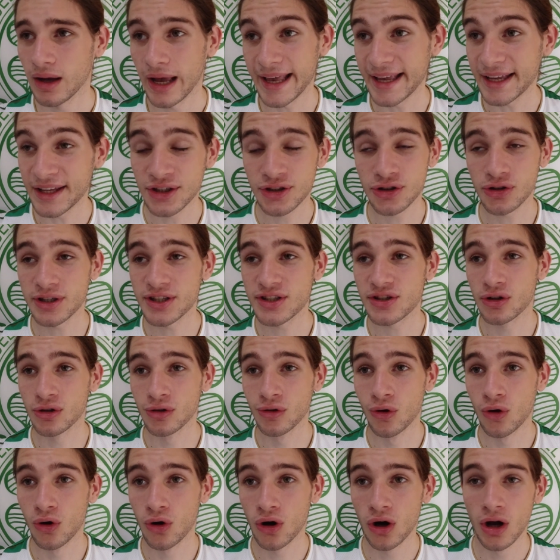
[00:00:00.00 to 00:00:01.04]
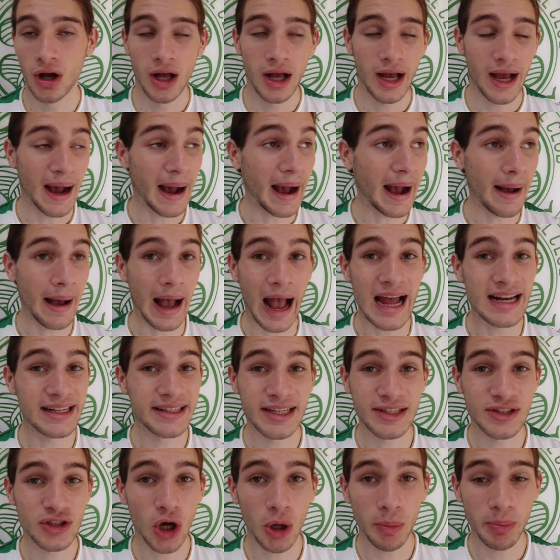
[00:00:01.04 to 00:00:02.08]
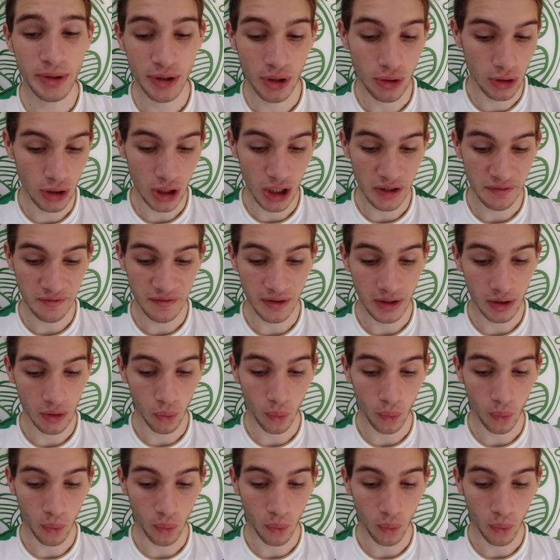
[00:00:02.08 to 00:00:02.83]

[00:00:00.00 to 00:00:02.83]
Injuries galore. And to top it all off,